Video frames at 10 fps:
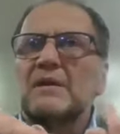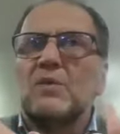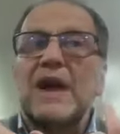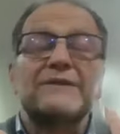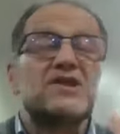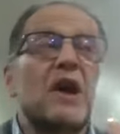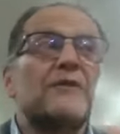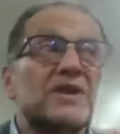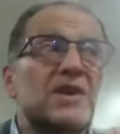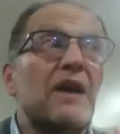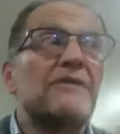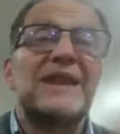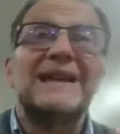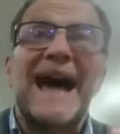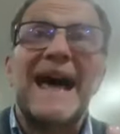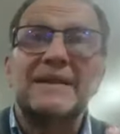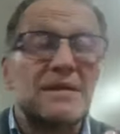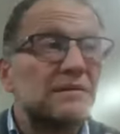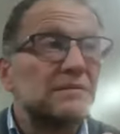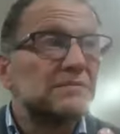We have sovereignty over the land.